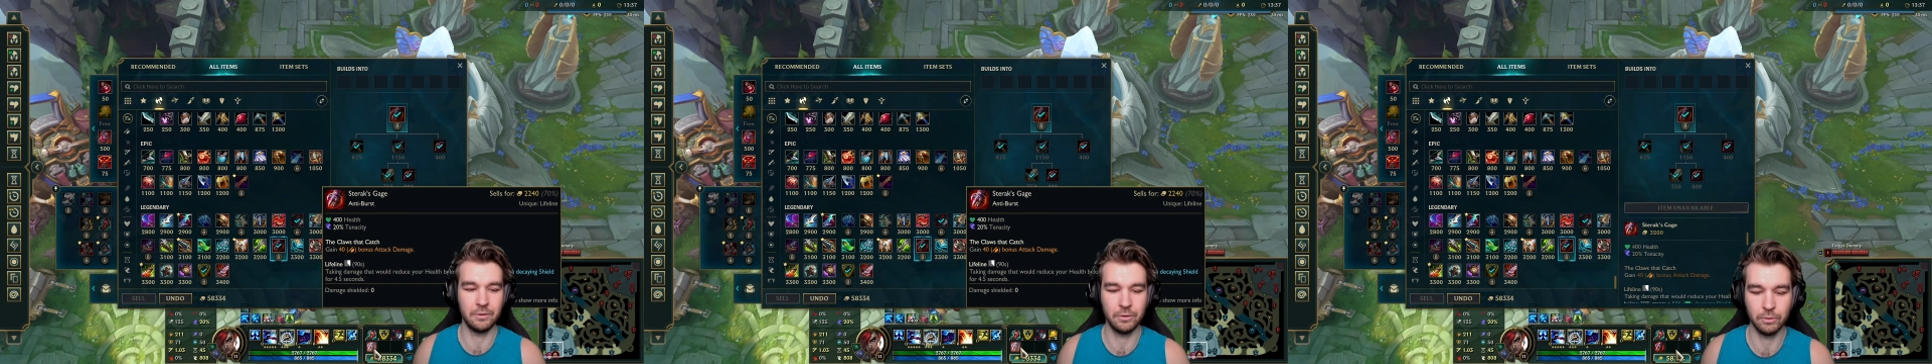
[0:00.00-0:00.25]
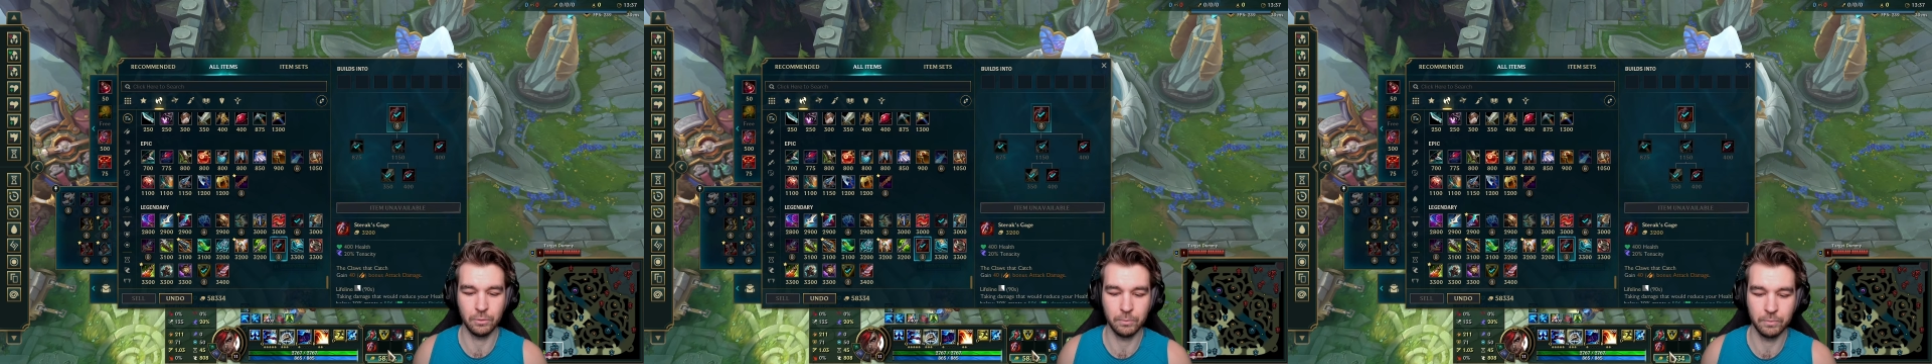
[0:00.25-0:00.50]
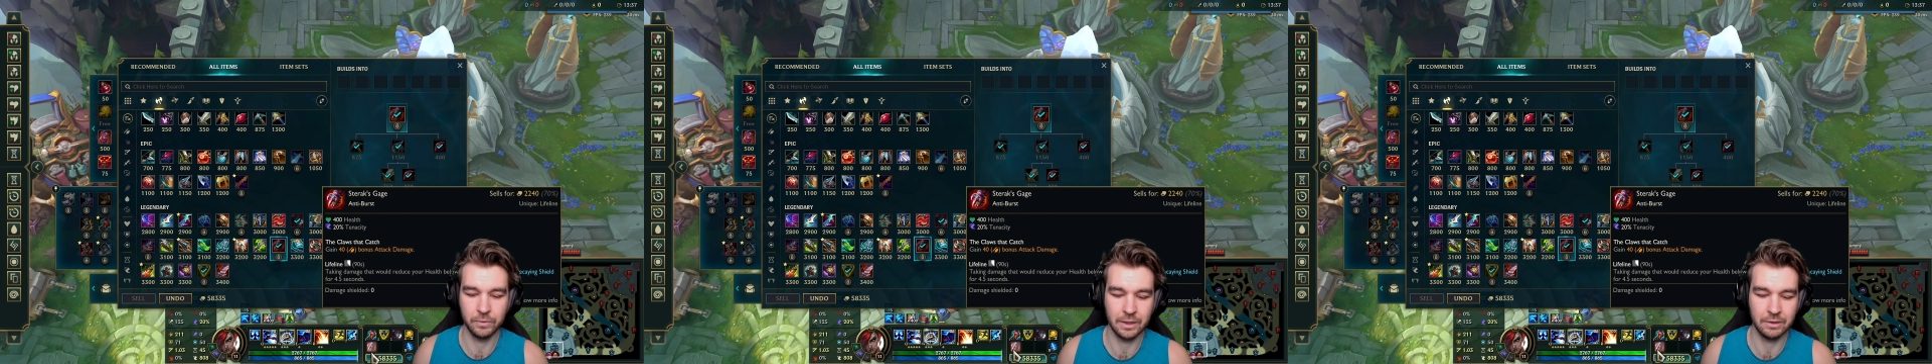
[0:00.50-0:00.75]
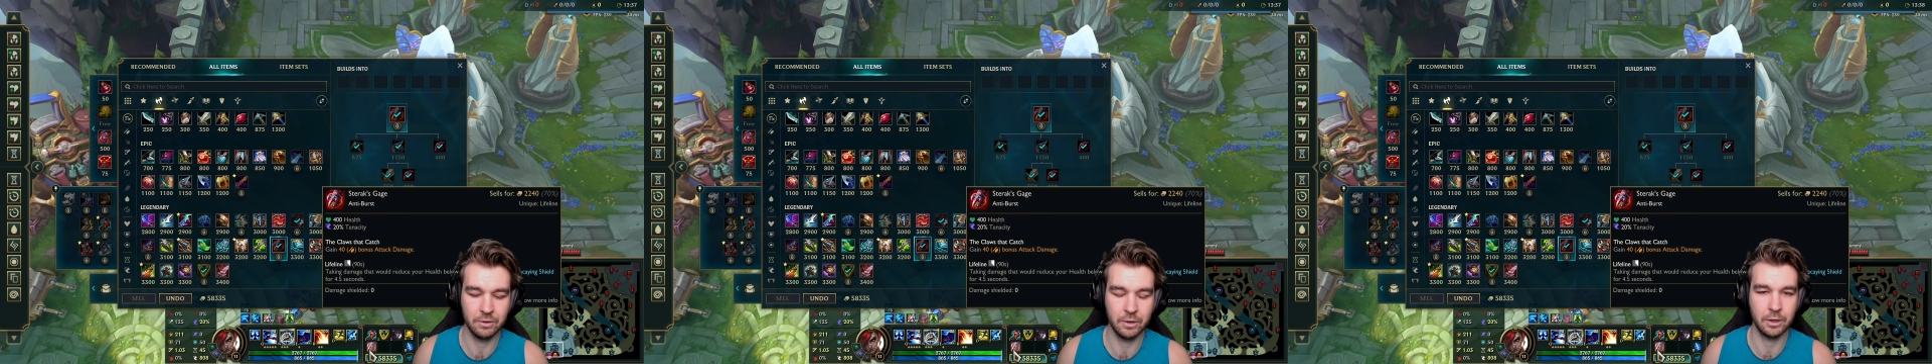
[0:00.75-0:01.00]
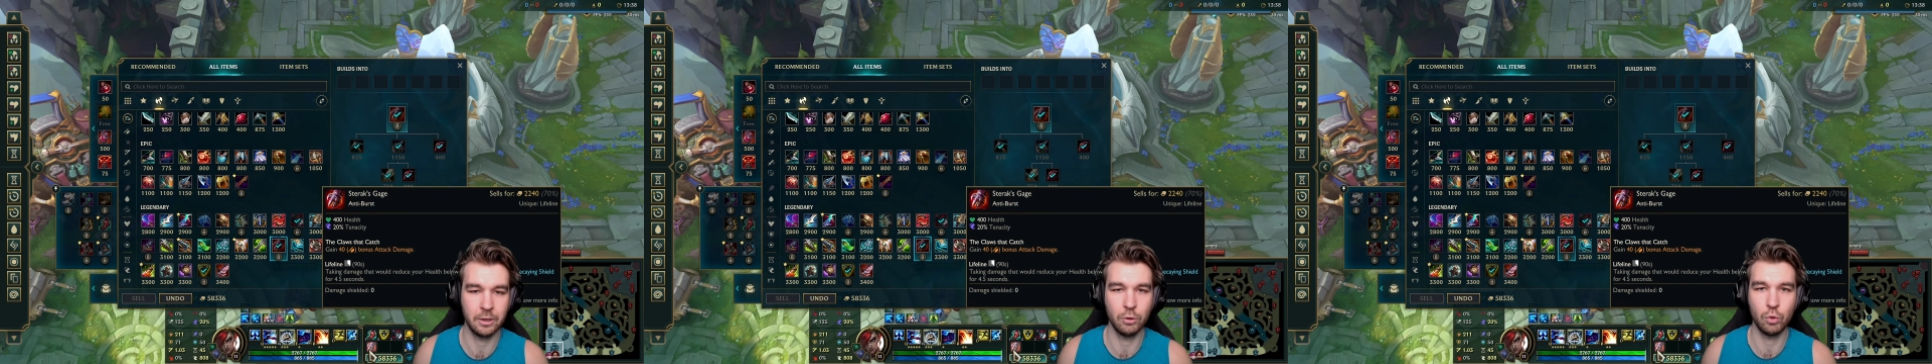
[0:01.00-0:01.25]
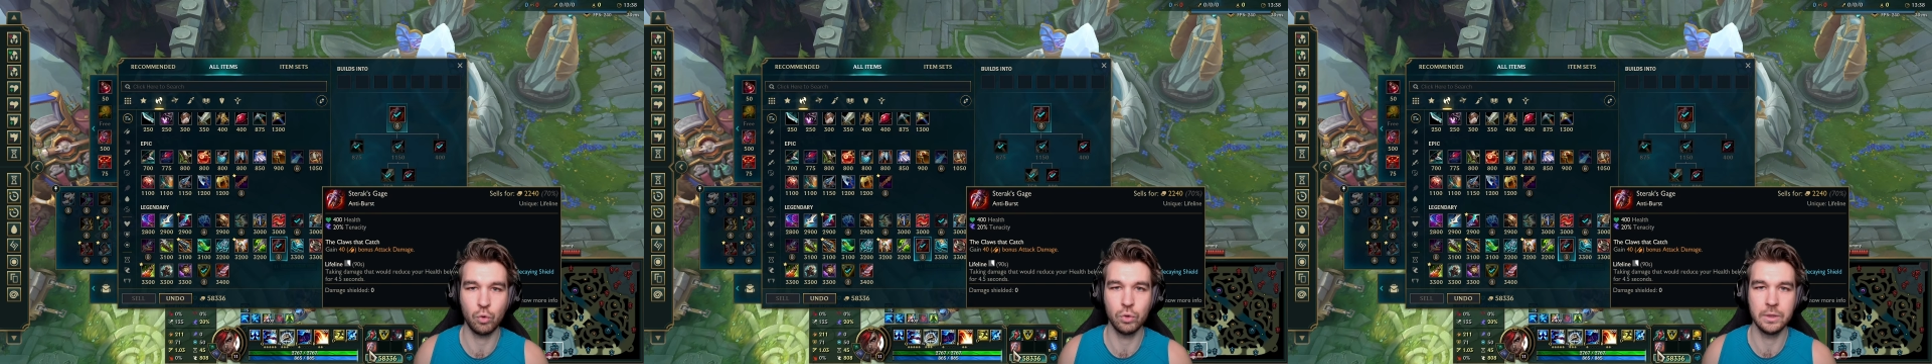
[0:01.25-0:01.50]
so that's like an
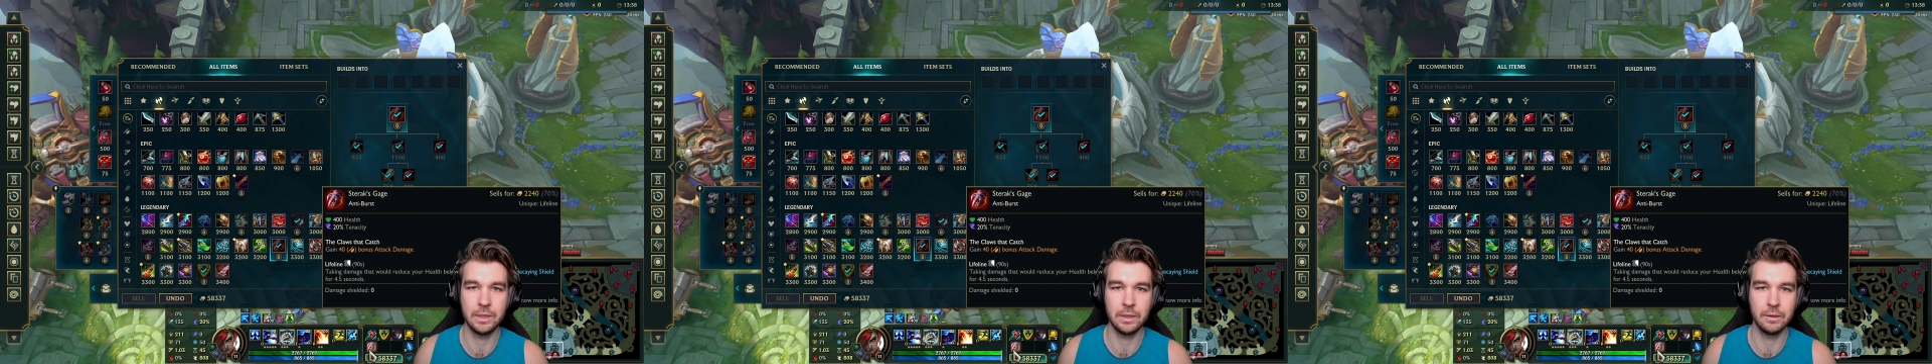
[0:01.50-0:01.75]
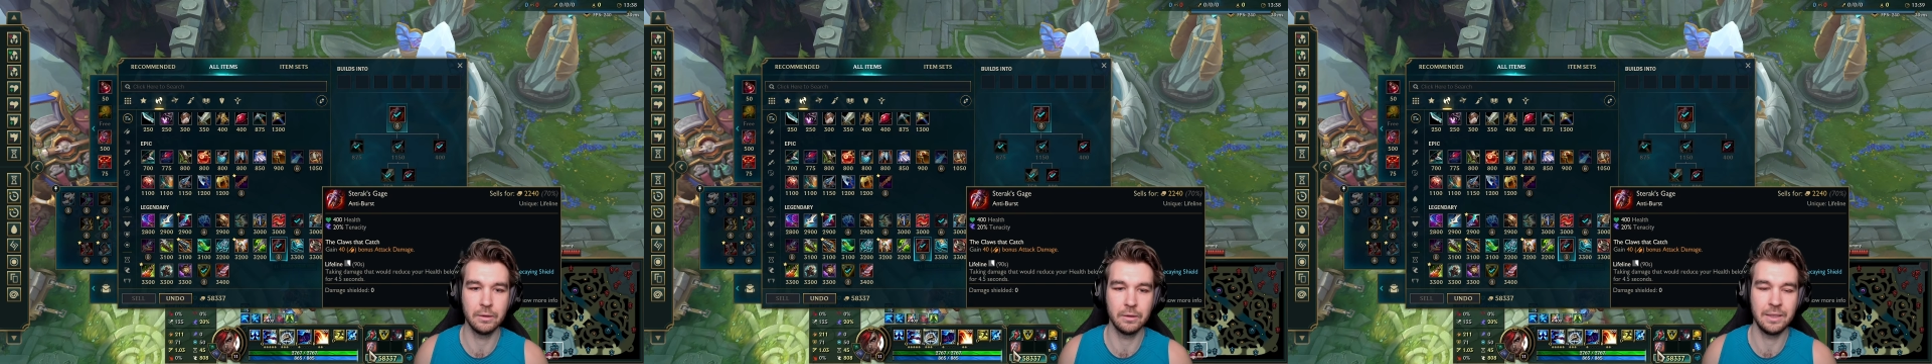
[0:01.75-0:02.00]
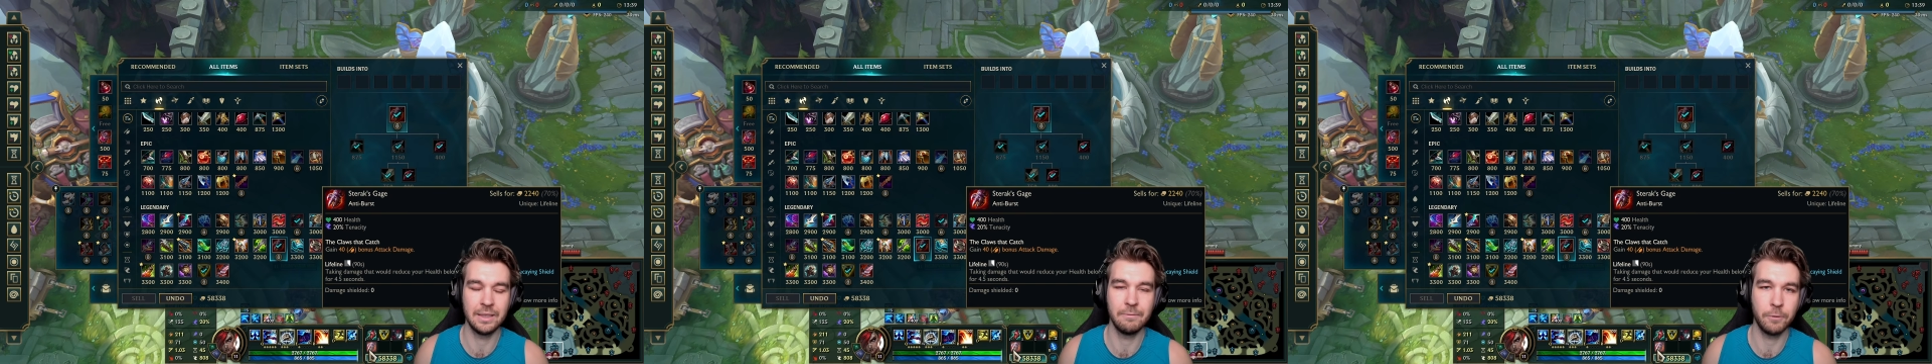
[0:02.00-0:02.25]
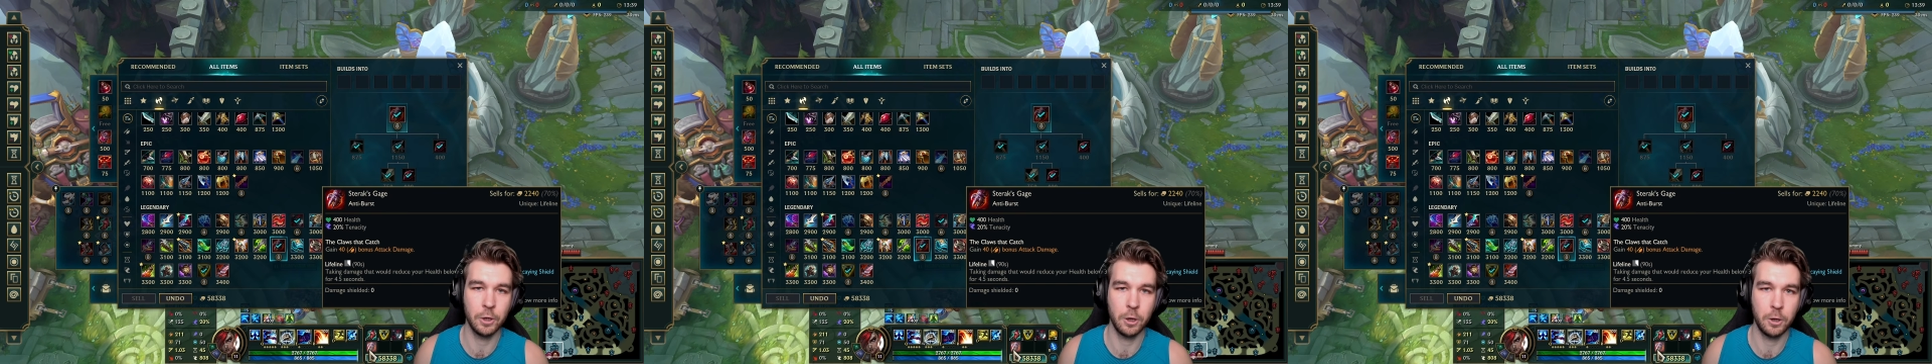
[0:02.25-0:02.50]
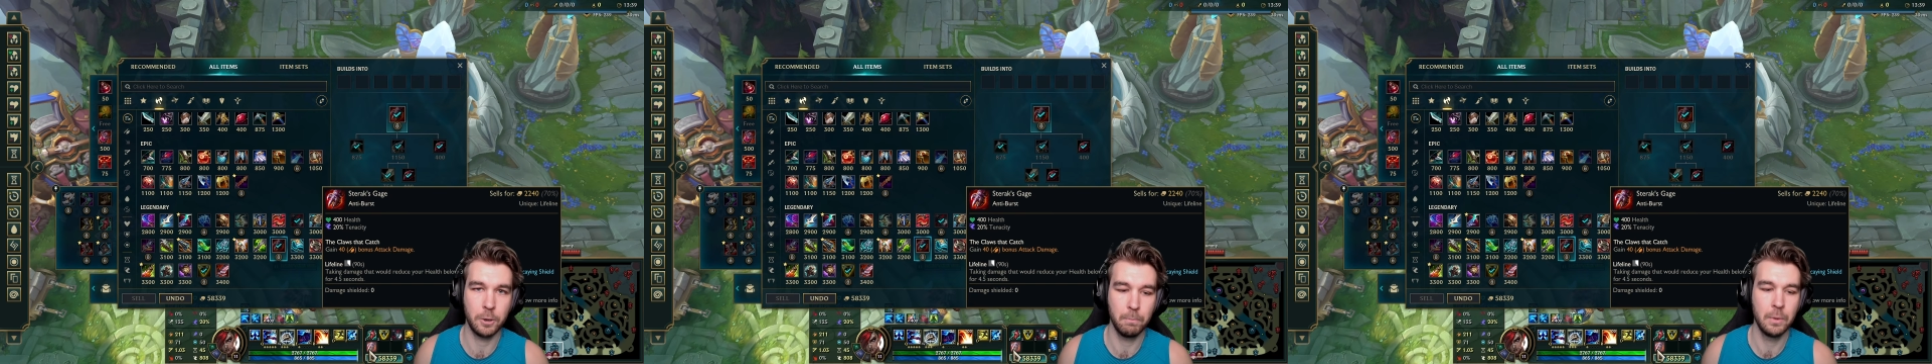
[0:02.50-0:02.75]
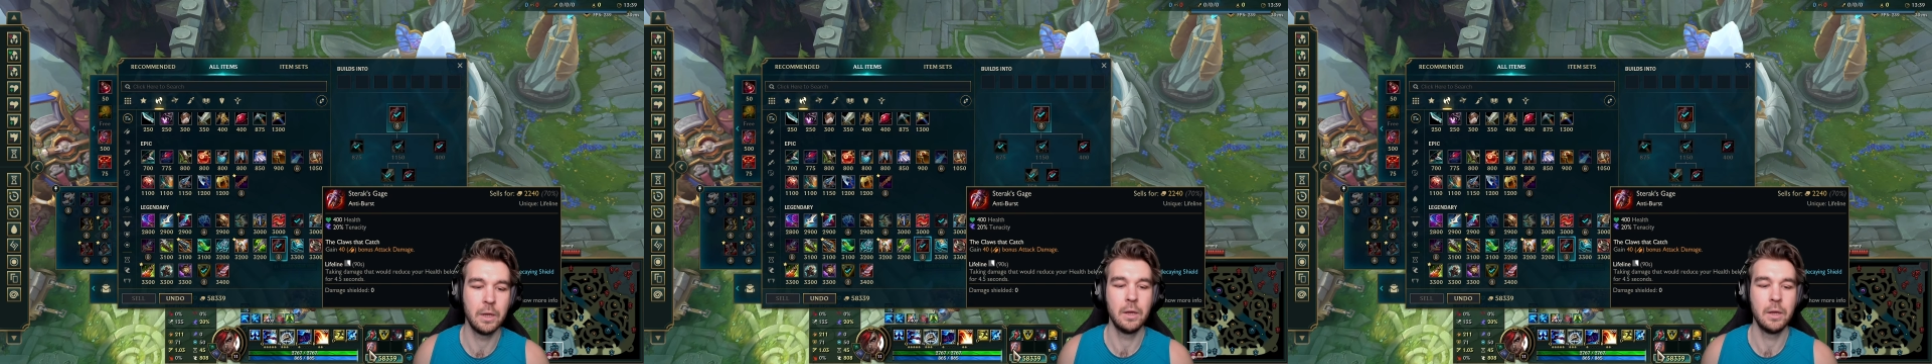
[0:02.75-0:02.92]
all-in teamfight item.